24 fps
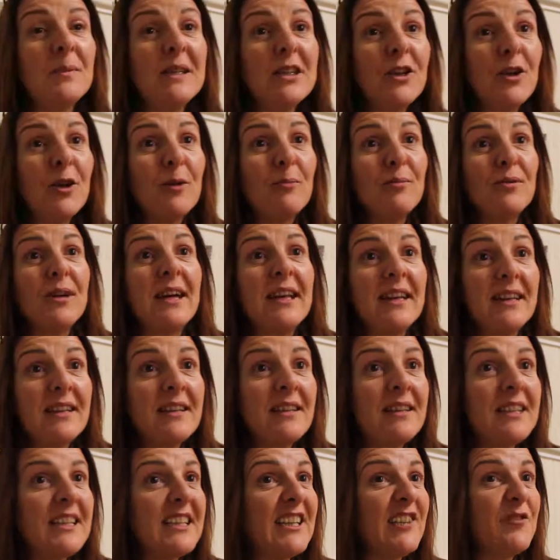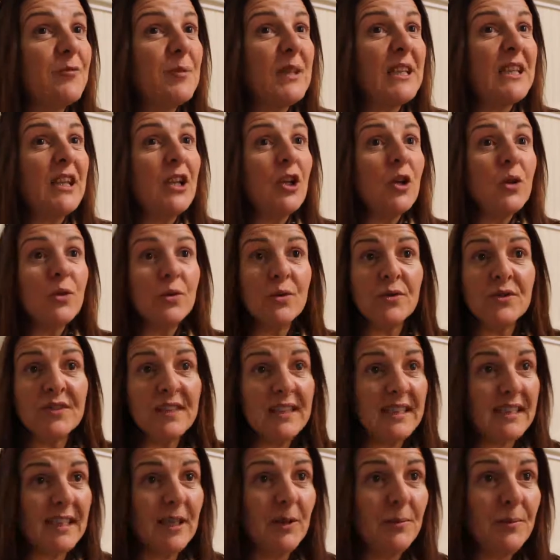Micheál Branagh, he gave me loads
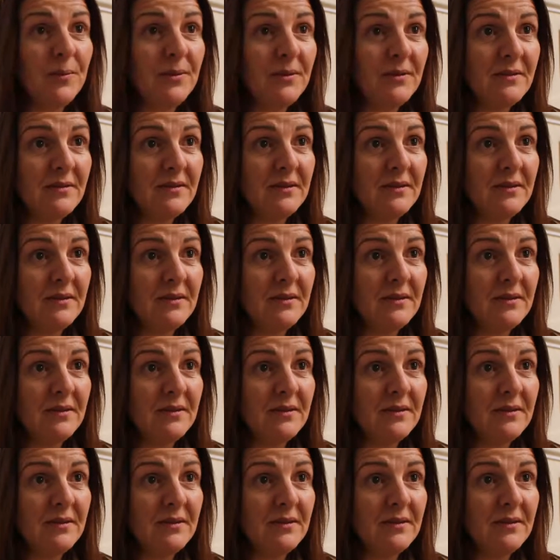of help.